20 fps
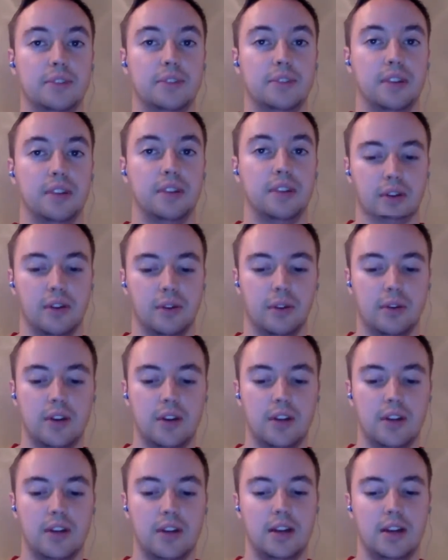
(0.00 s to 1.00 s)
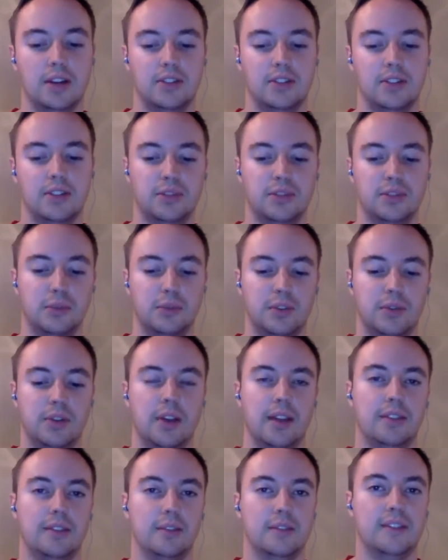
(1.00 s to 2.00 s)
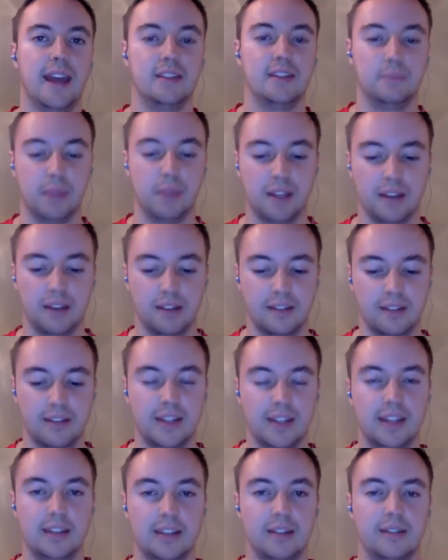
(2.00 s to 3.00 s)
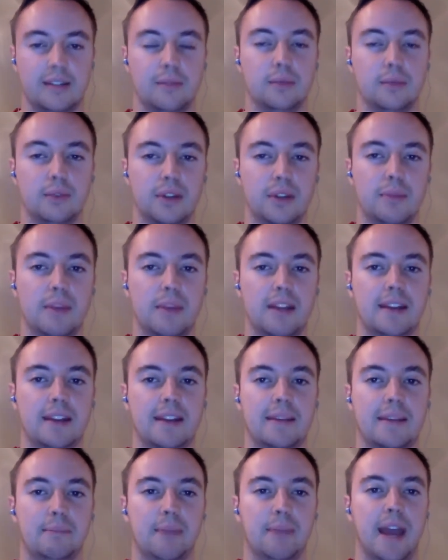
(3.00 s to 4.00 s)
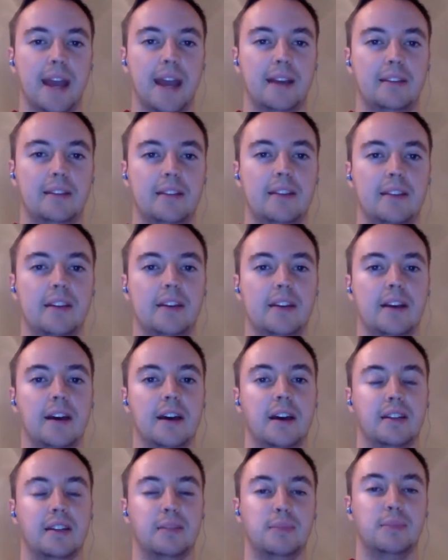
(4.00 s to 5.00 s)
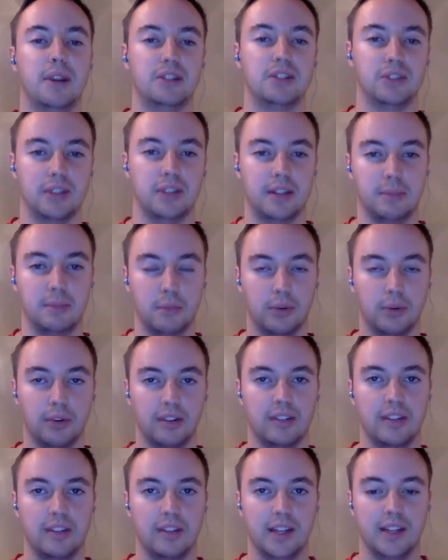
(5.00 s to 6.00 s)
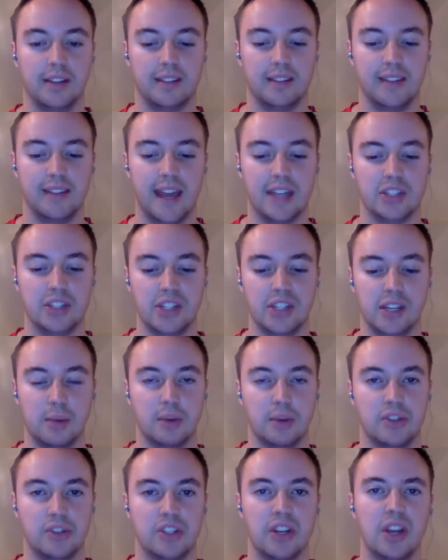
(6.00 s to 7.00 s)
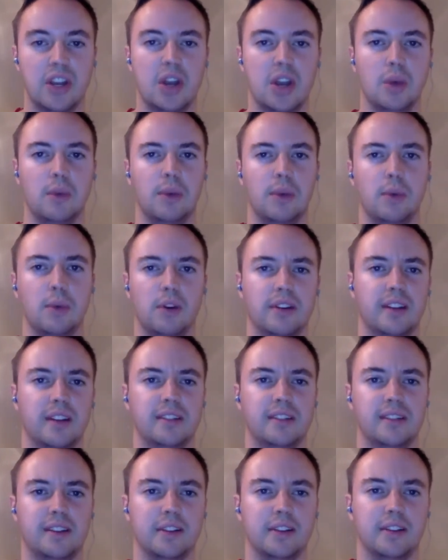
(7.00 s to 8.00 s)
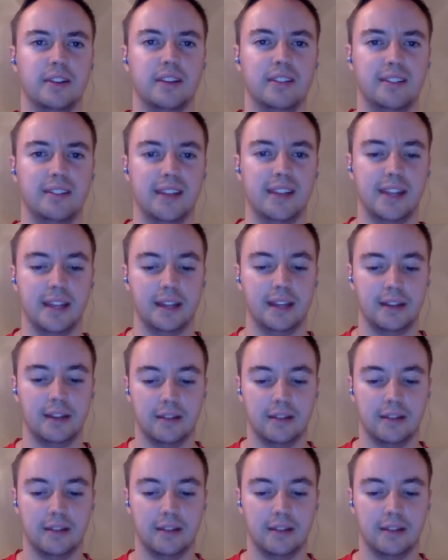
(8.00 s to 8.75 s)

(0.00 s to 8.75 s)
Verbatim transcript: So I just wanted to read you guys those stats because he has really made an impact, especially more recently on the stat sheet, which we weren't necessarily seeing